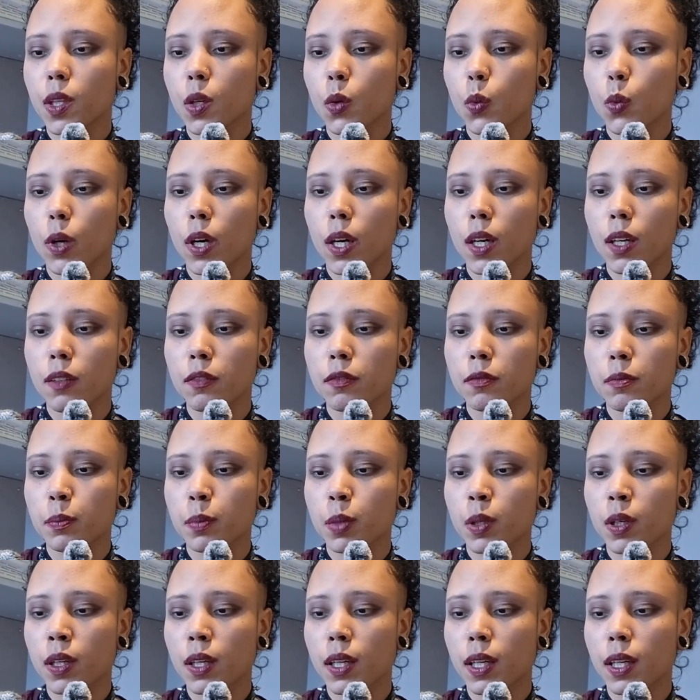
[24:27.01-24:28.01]
where I've
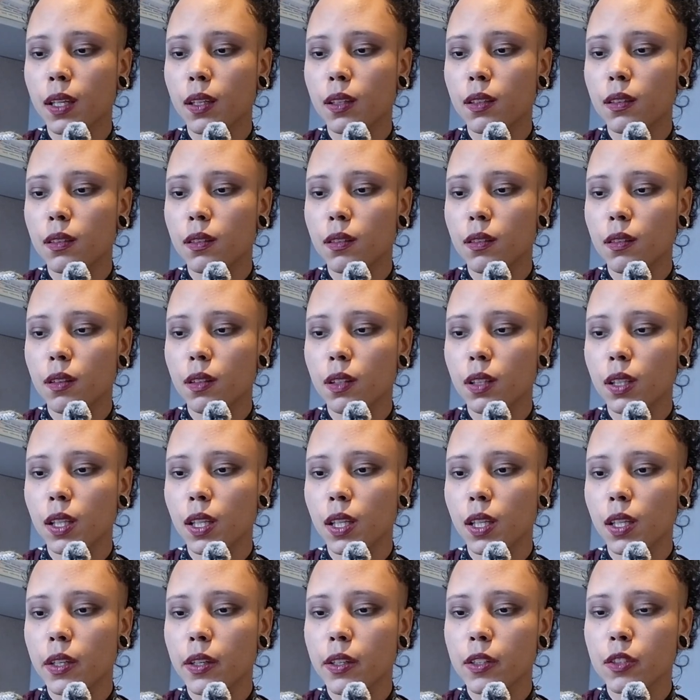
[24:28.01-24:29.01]
put in
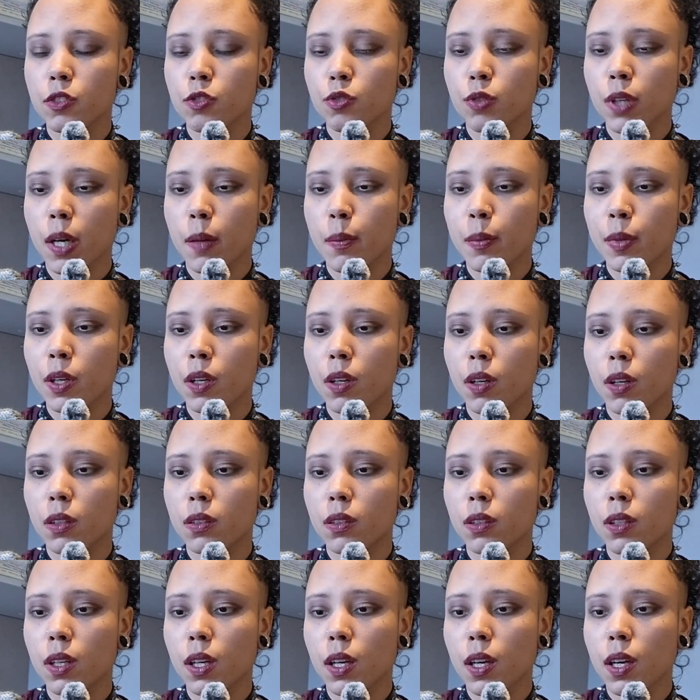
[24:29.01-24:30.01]
the scrap
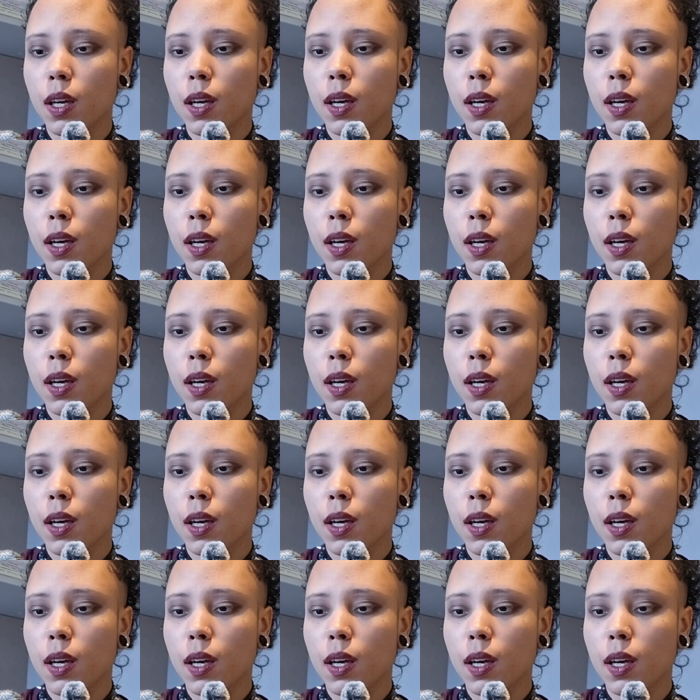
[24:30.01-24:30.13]
yarn